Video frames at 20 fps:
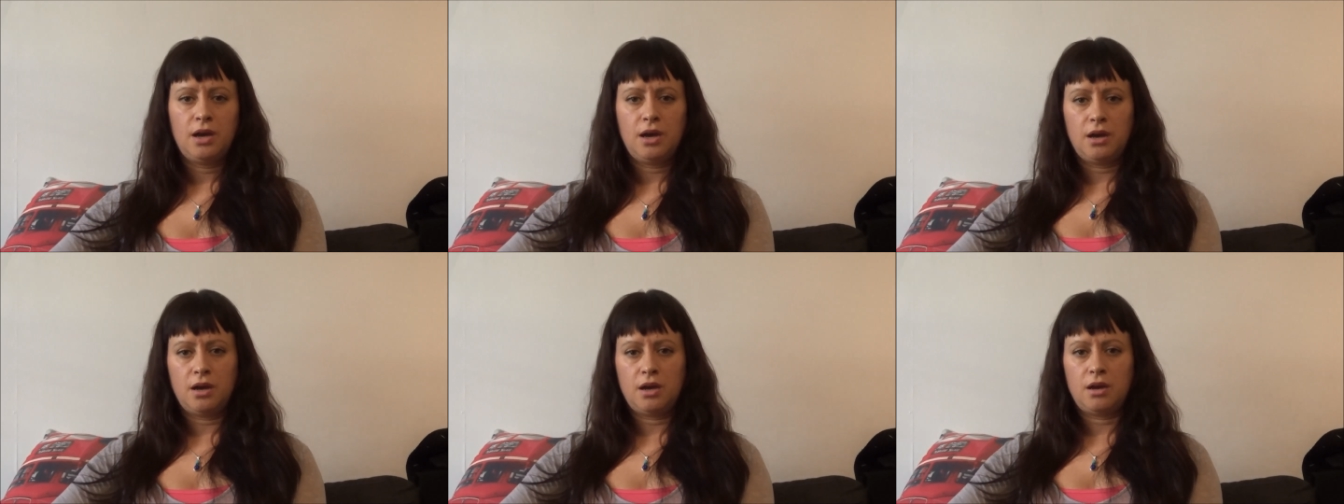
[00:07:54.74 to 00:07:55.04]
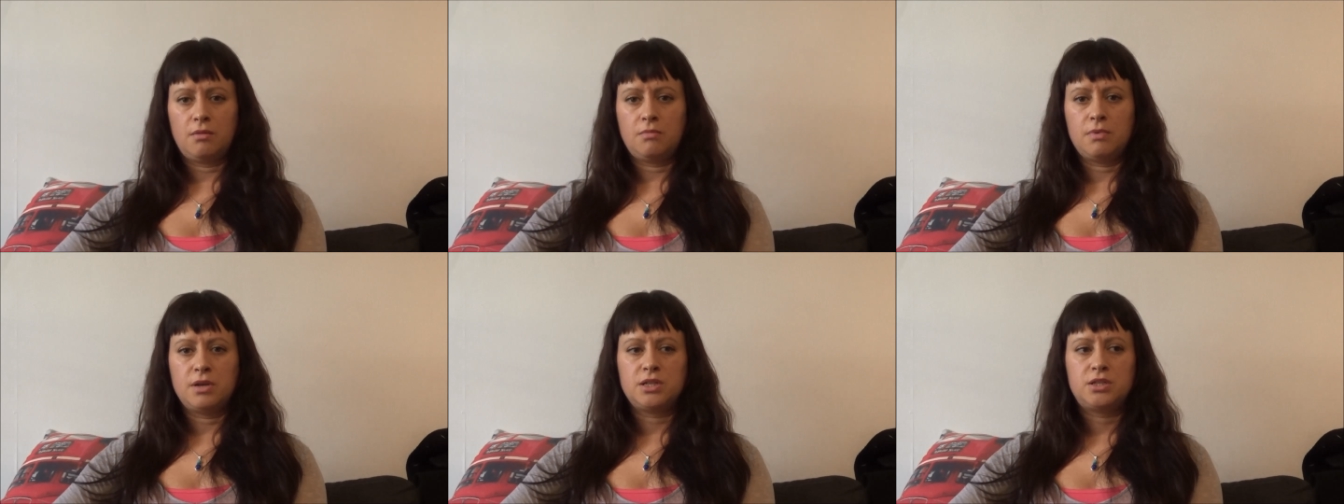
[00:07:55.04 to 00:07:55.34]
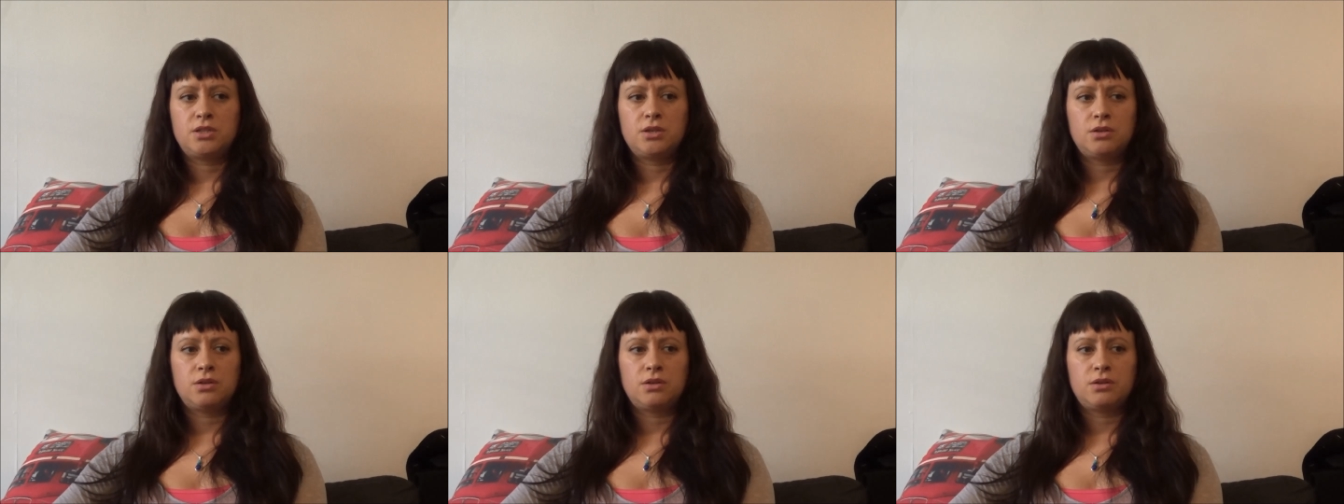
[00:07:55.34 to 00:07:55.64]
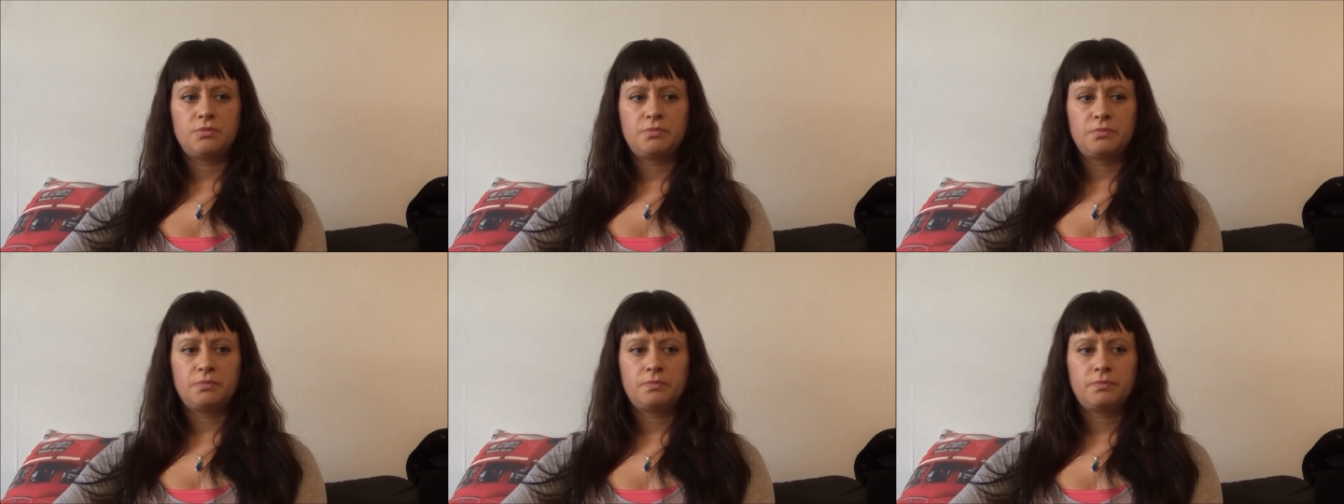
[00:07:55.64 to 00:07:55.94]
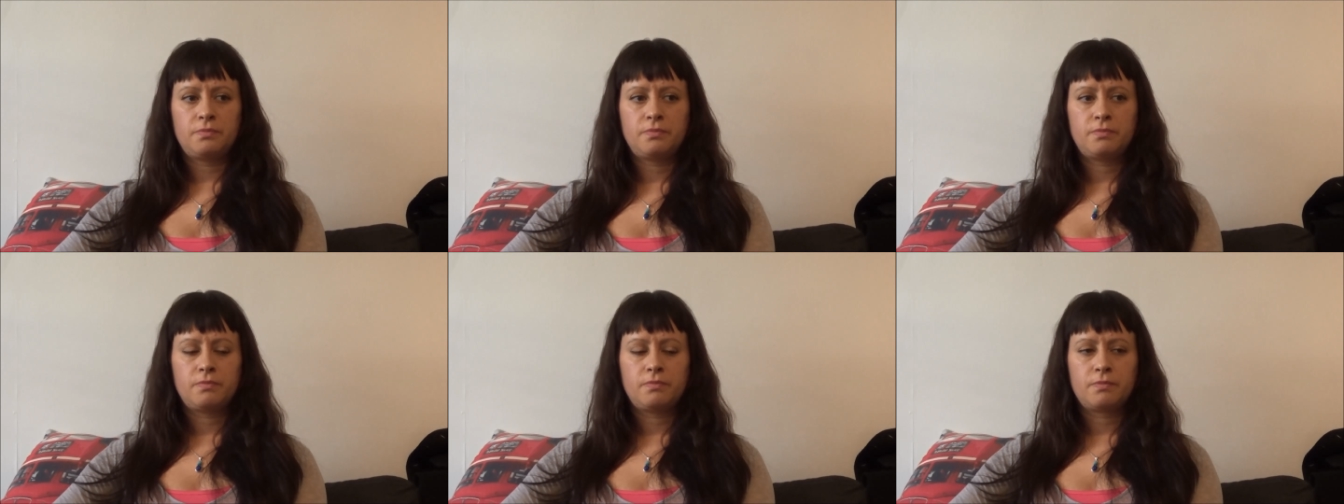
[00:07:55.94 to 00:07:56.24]
um, and to
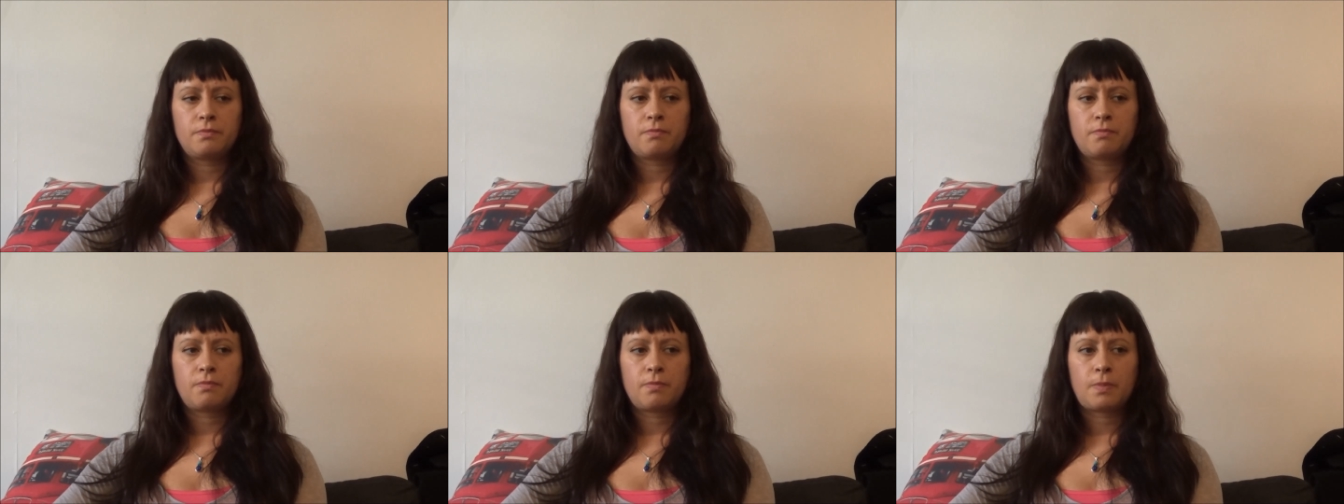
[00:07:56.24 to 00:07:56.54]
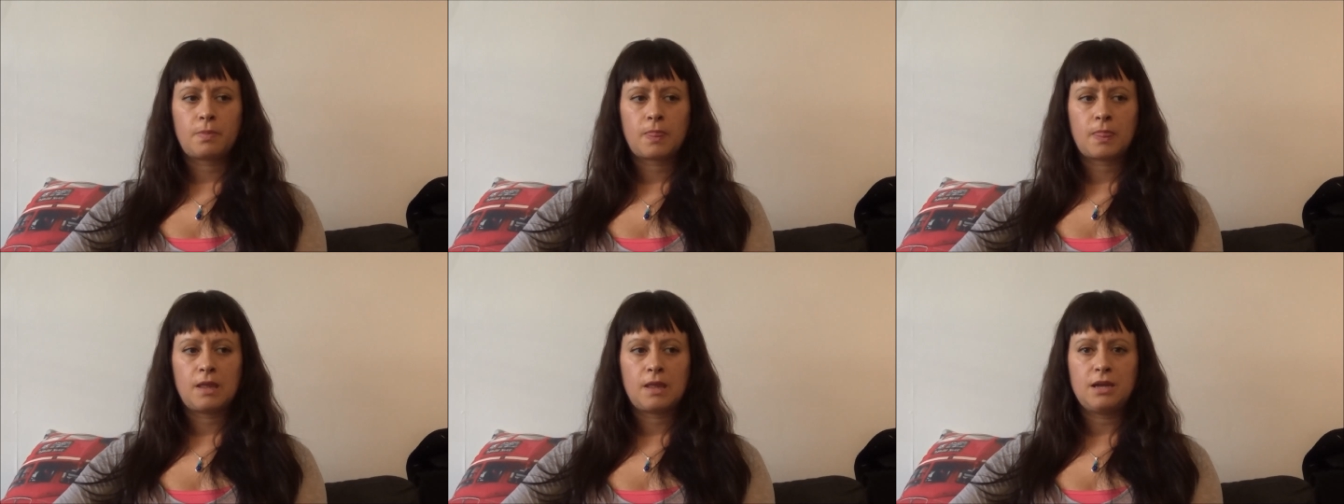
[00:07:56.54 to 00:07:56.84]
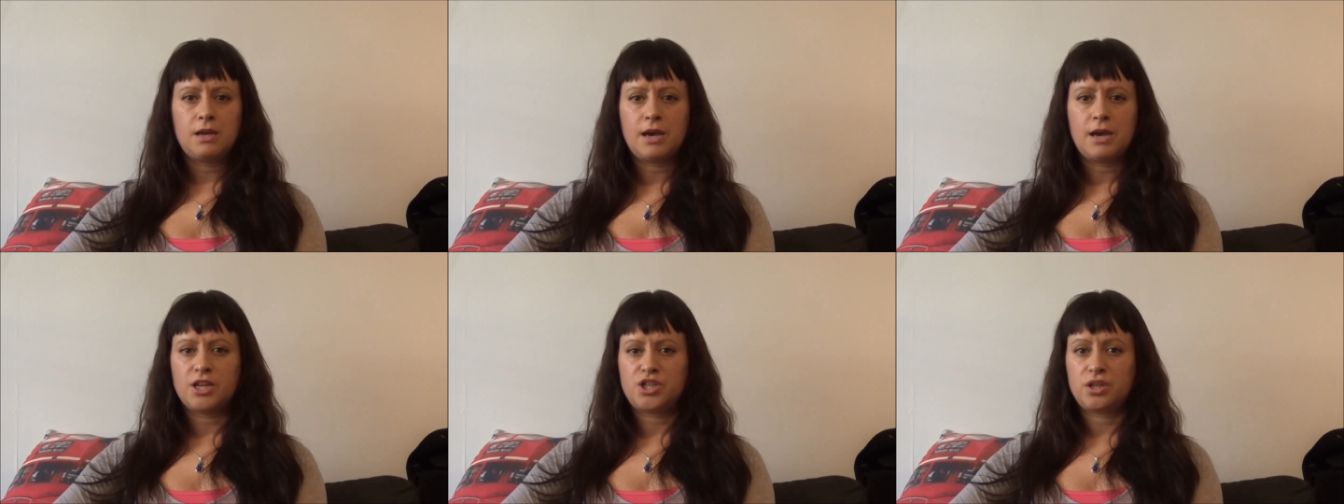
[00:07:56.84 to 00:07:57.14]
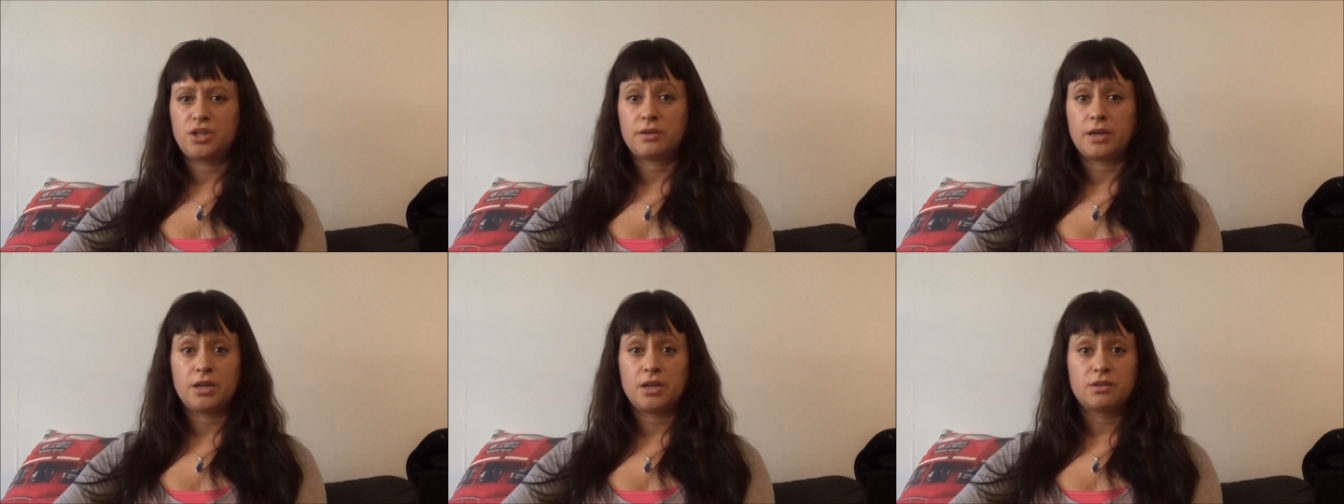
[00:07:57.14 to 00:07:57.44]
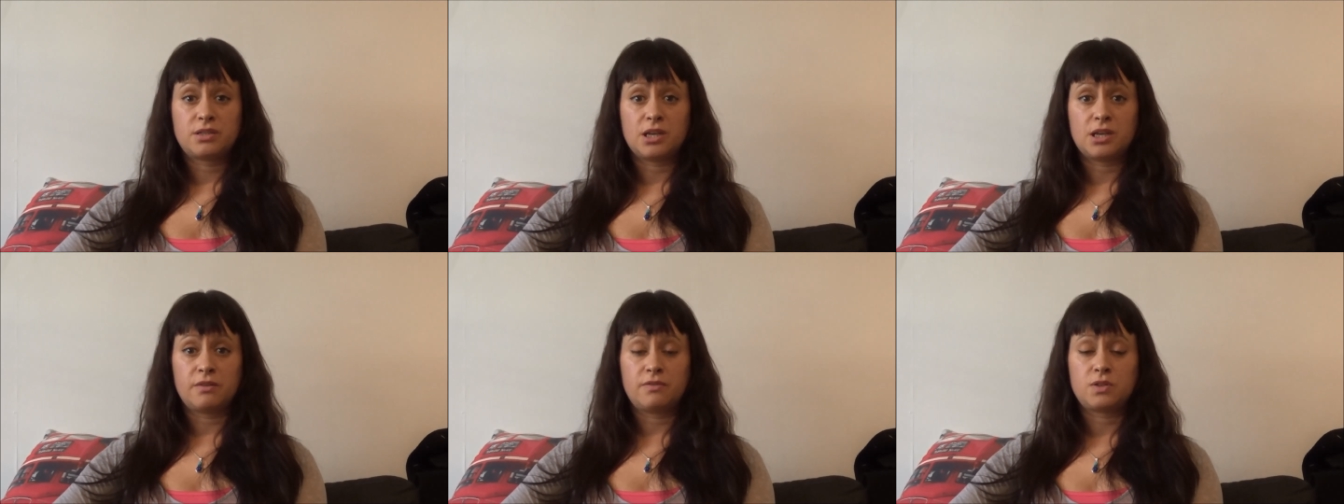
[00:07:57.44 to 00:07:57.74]
um, educate
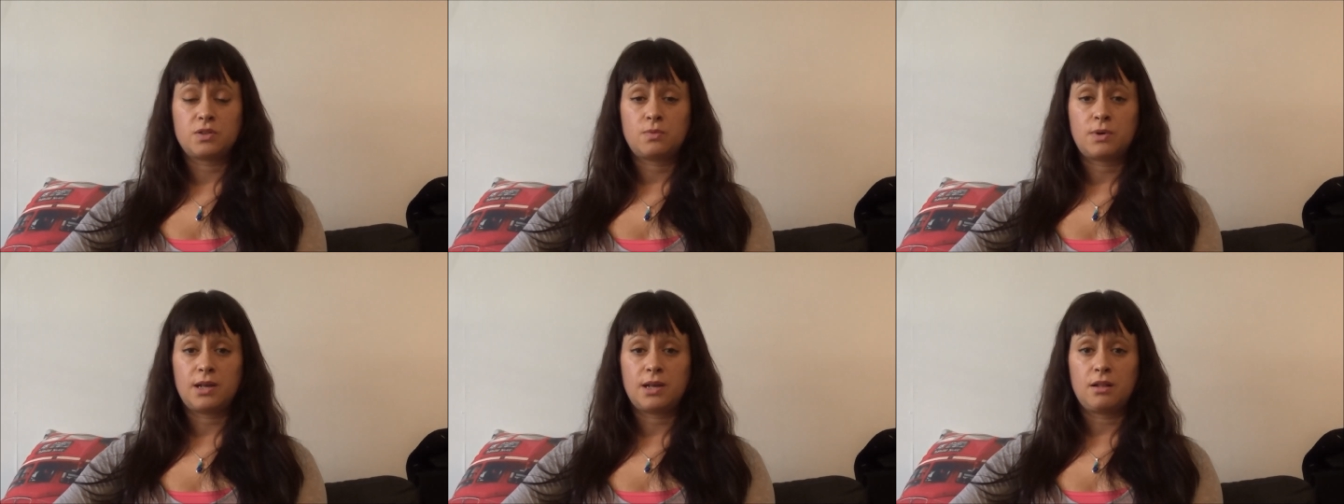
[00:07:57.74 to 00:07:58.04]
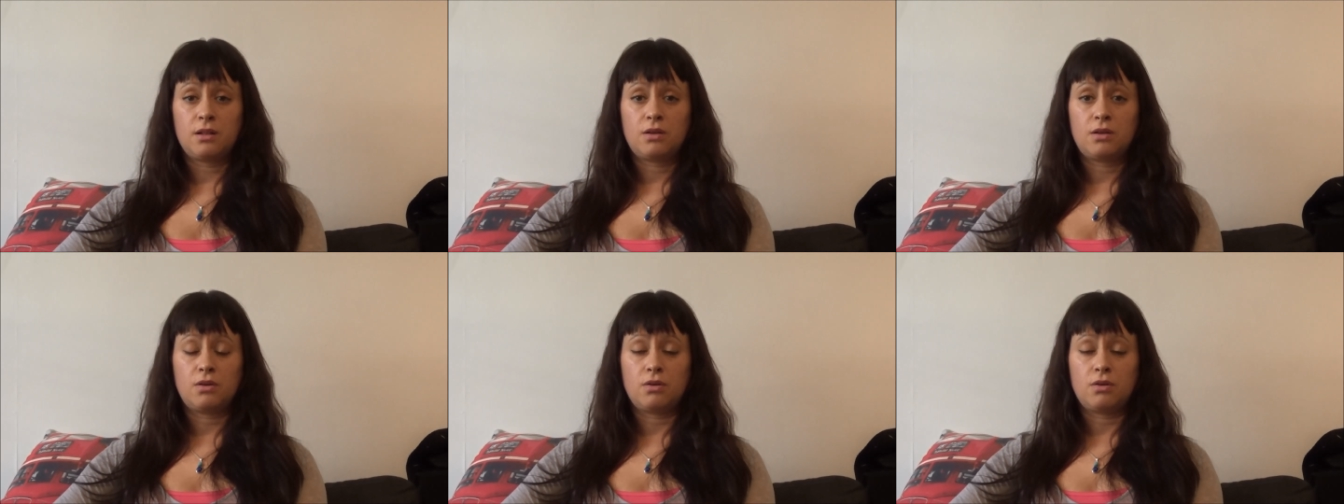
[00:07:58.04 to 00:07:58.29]
yourself as well